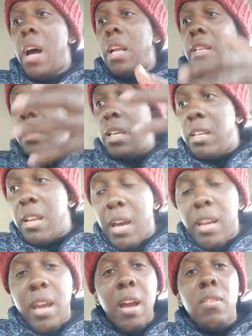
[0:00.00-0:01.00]
I did
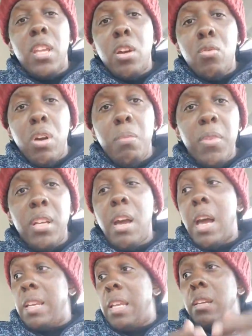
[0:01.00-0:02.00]
not have the equipment.
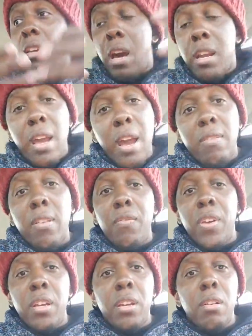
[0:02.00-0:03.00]
I did not have the
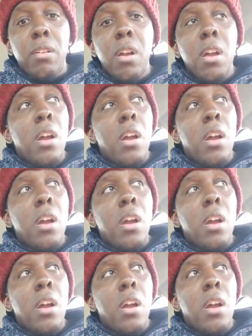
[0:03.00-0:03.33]
vendor.